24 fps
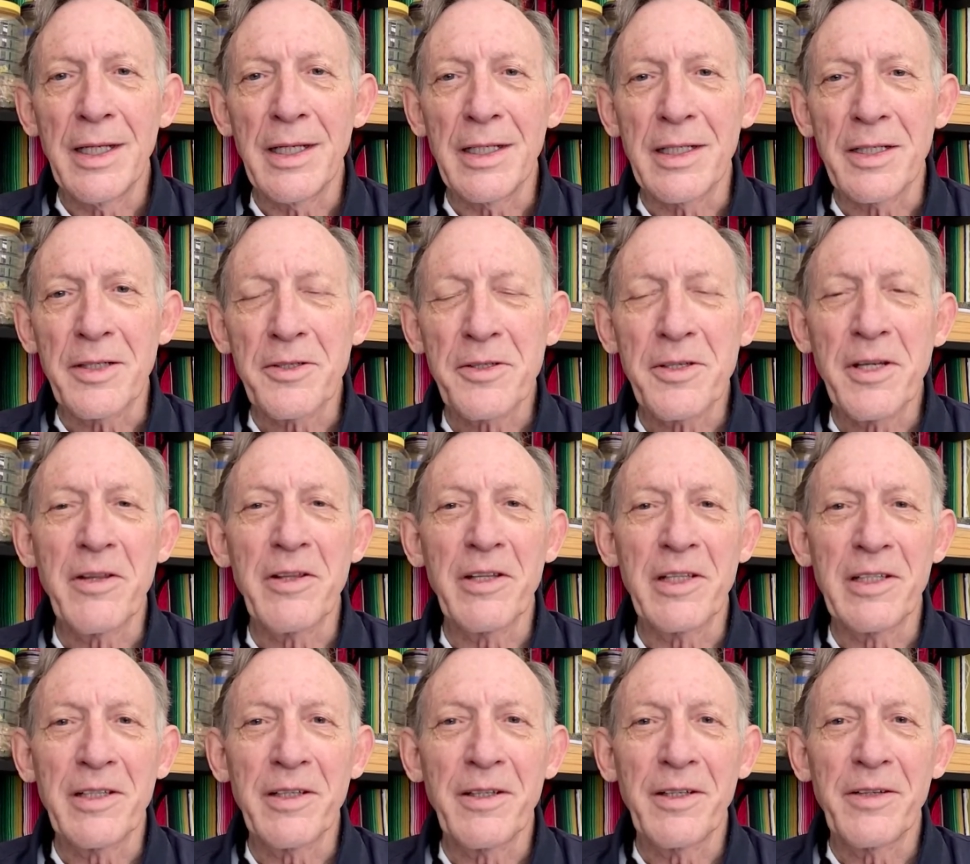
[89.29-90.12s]
see
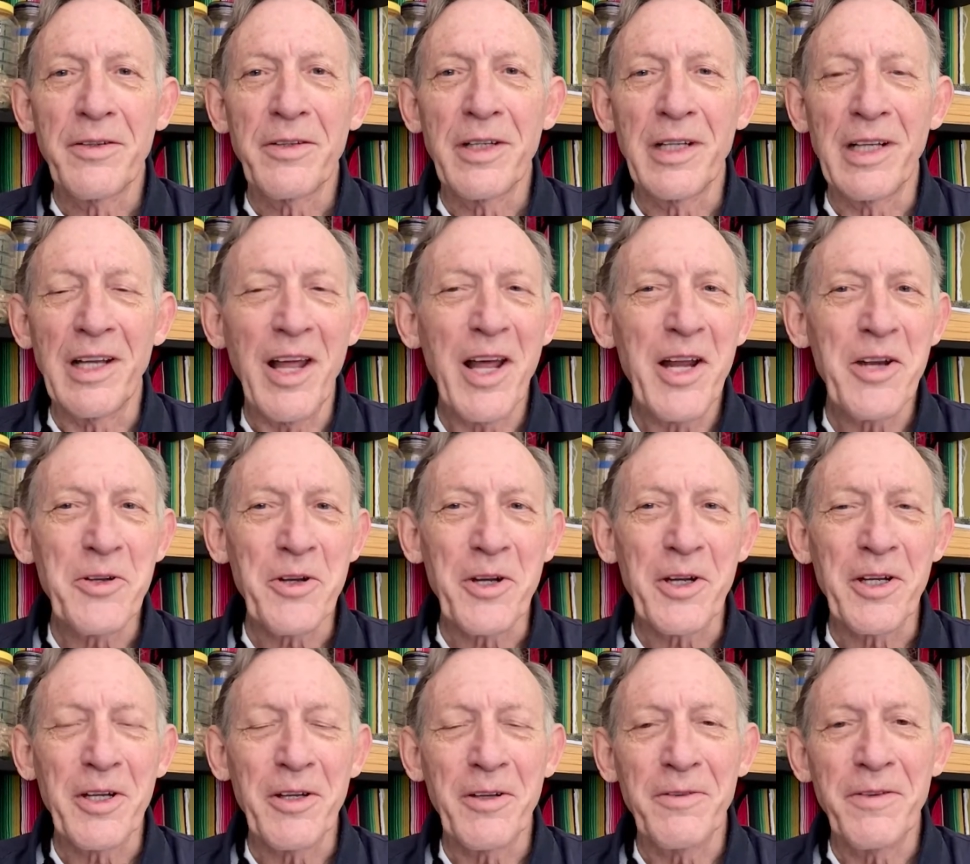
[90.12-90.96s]
the
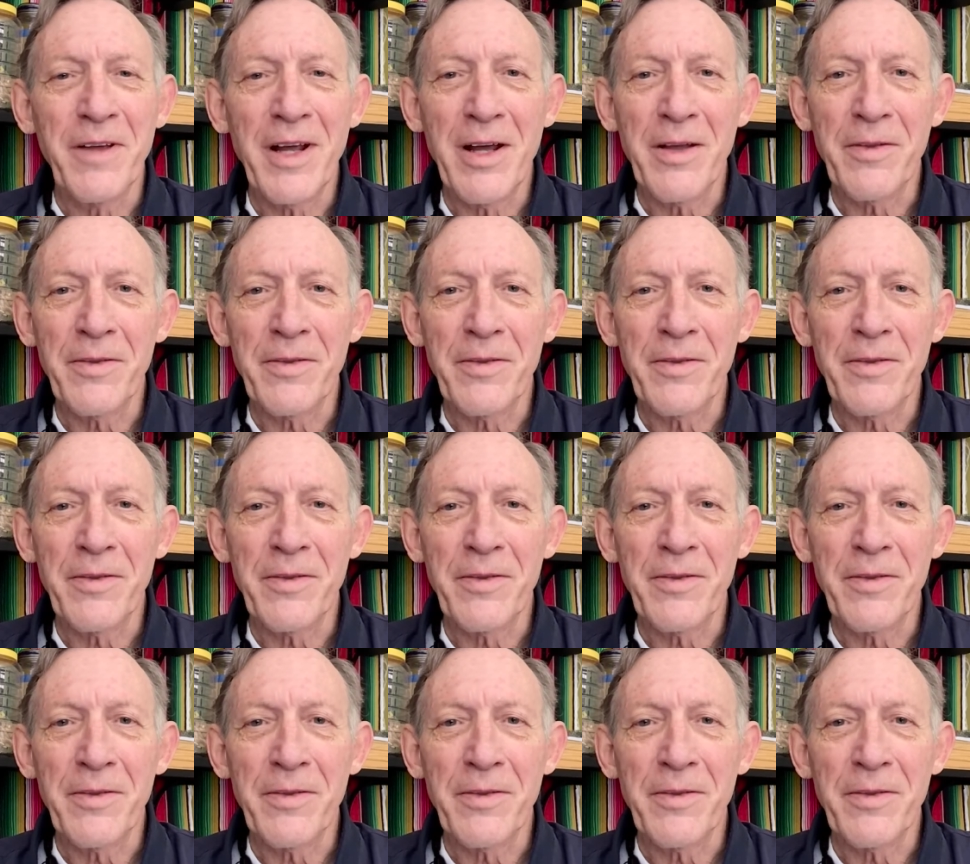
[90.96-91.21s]
logic of how